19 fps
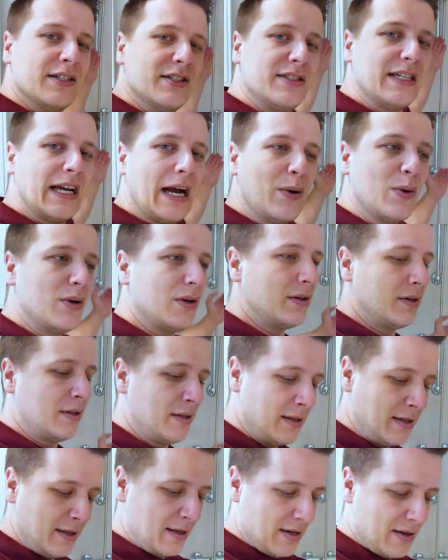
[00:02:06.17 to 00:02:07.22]
shower.
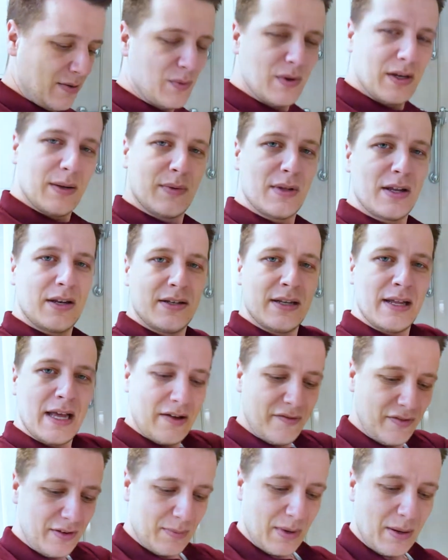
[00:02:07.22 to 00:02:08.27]
When I'm done
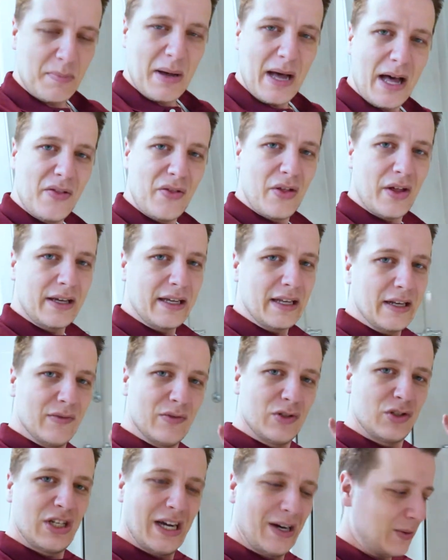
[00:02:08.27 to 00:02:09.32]
having my bath, I can have a
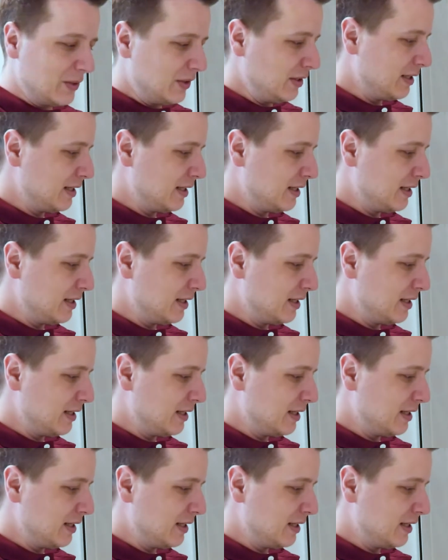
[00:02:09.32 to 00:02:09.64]
shower.